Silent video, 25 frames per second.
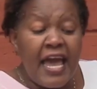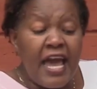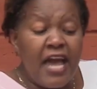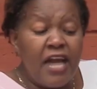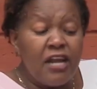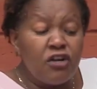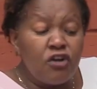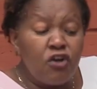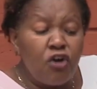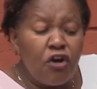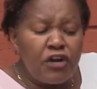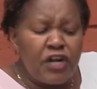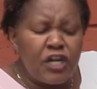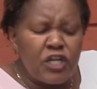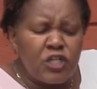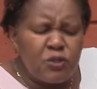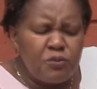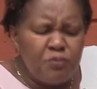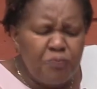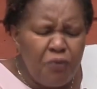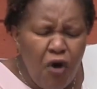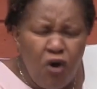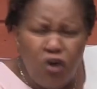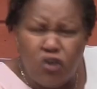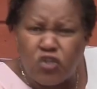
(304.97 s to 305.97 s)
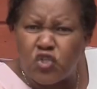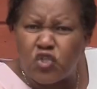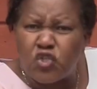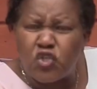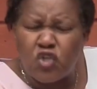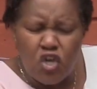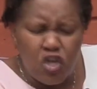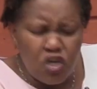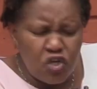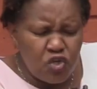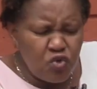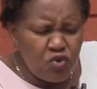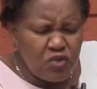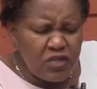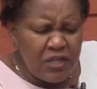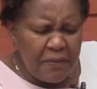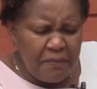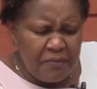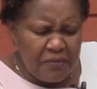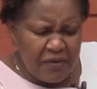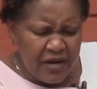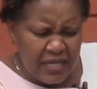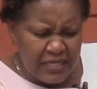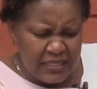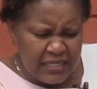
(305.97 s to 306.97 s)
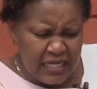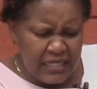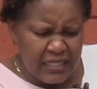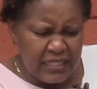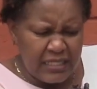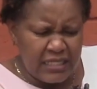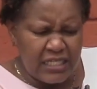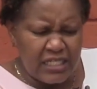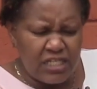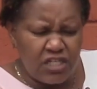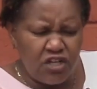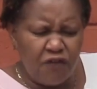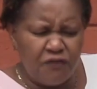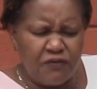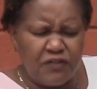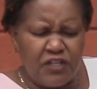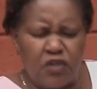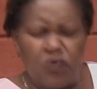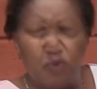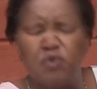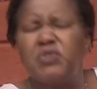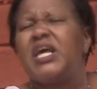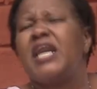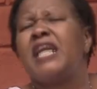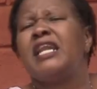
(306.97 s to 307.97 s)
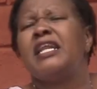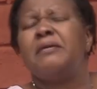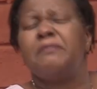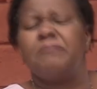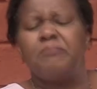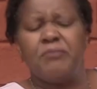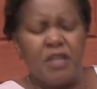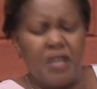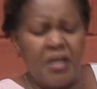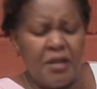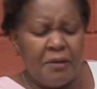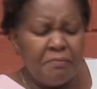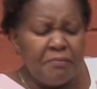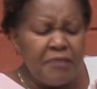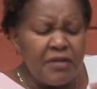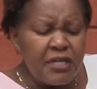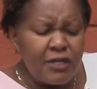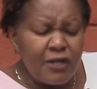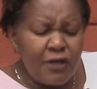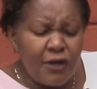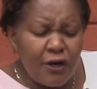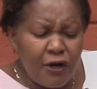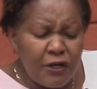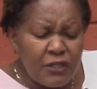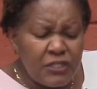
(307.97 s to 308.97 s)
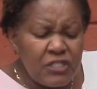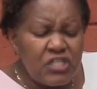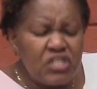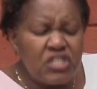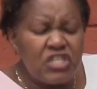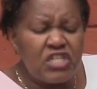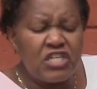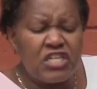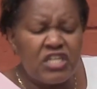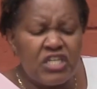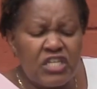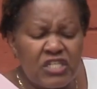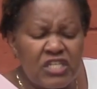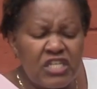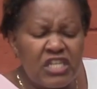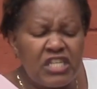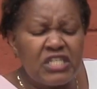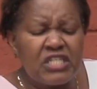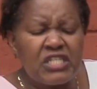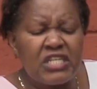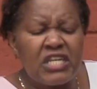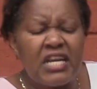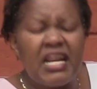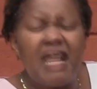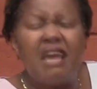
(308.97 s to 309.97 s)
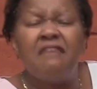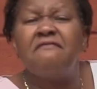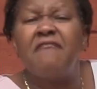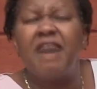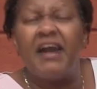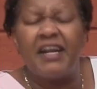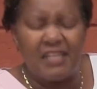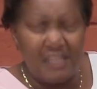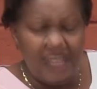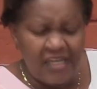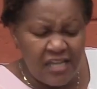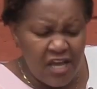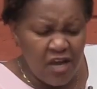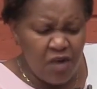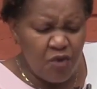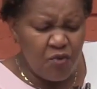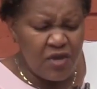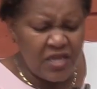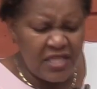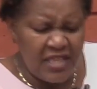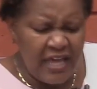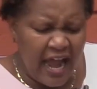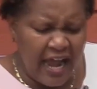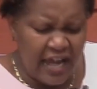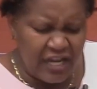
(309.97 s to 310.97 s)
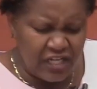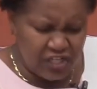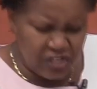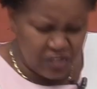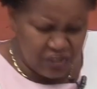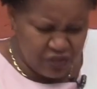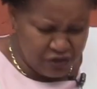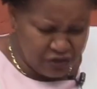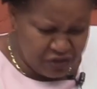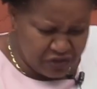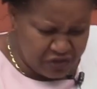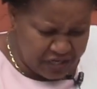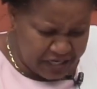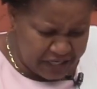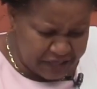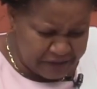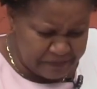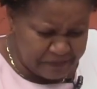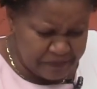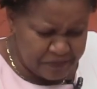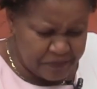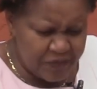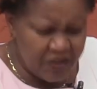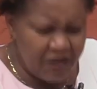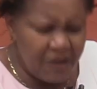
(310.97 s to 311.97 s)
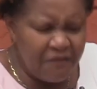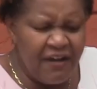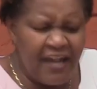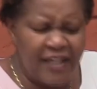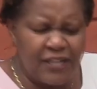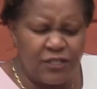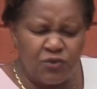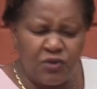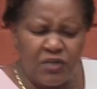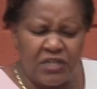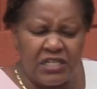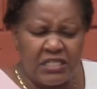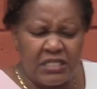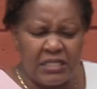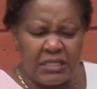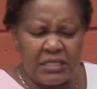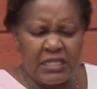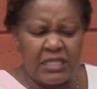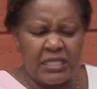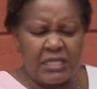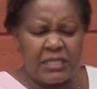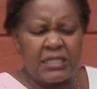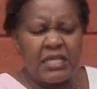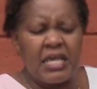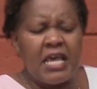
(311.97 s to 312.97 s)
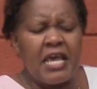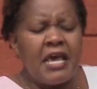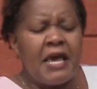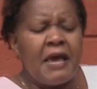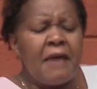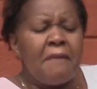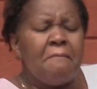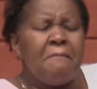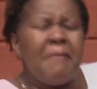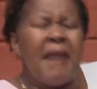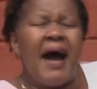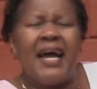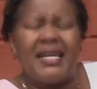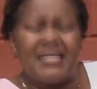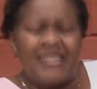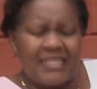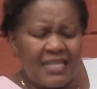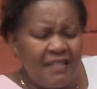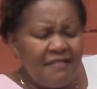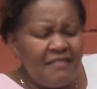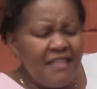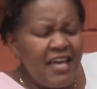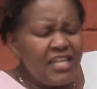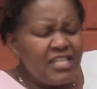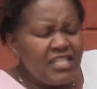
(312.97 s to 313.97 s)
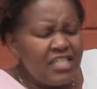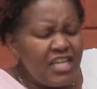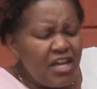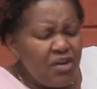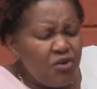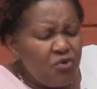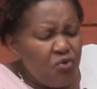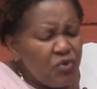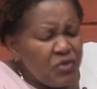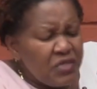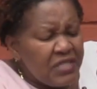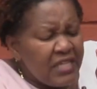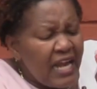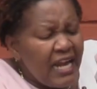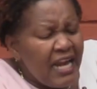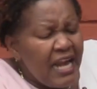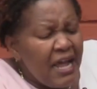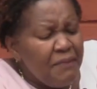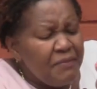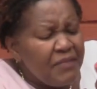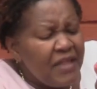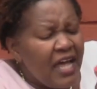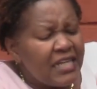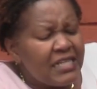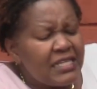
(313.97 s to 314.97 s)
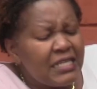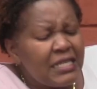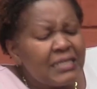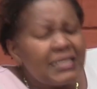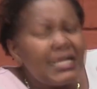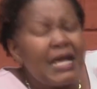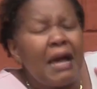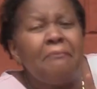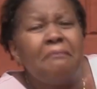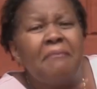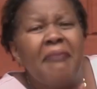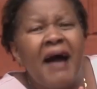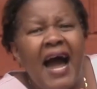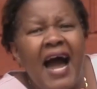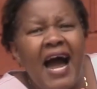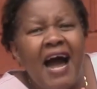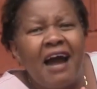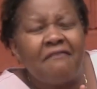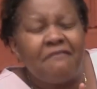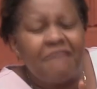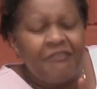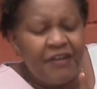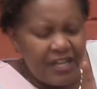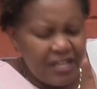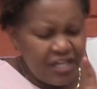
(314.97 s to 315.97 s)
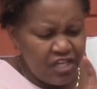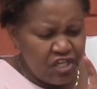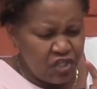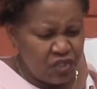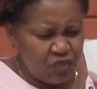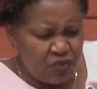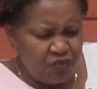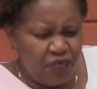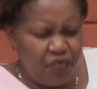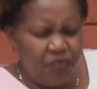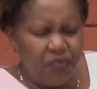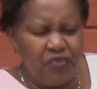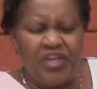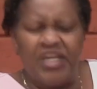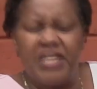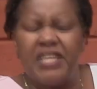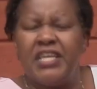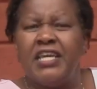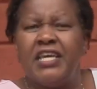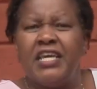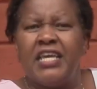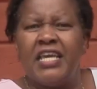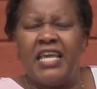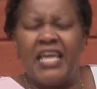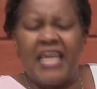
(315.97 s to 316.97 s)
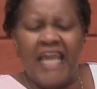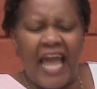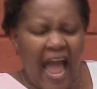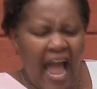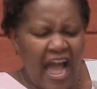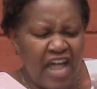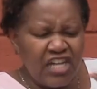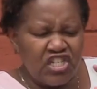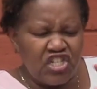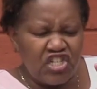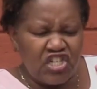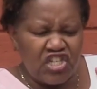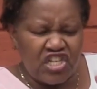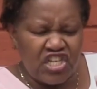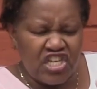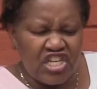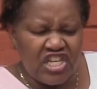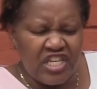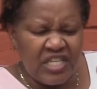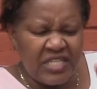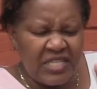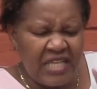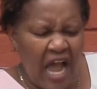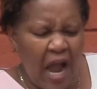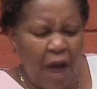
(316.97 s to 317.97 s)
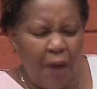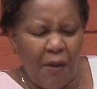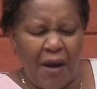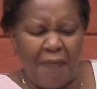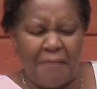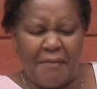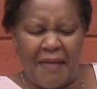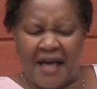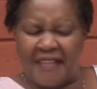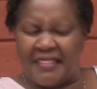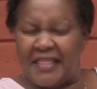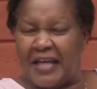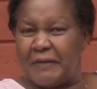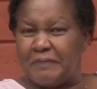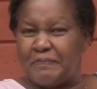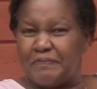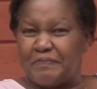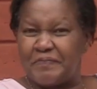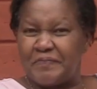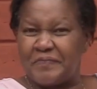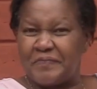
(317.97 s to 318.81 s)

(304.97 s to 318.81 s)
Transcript: and corresponds to the present city of Jerusalem because she is in slavery with her children. Verse 26, but the Jerusalem that is above is free, and she is our mother.